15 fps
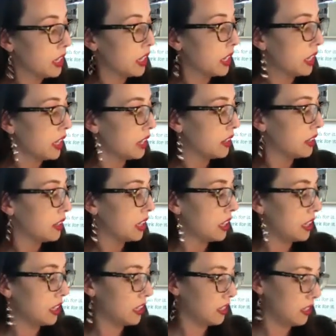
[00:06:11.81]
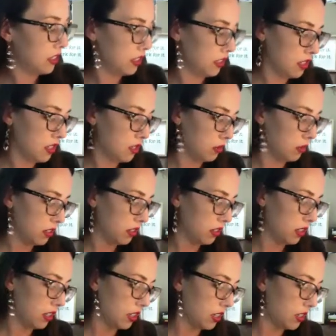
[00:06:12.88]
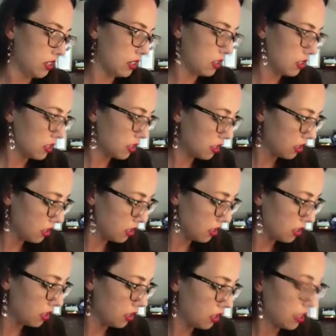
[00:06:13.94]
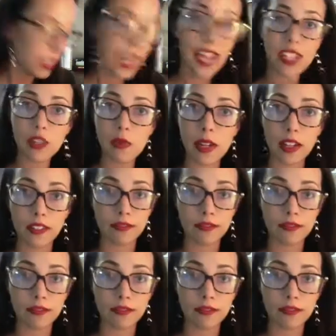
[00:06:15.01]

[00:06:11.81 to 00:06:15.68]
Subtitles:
And then this one is Cashmere.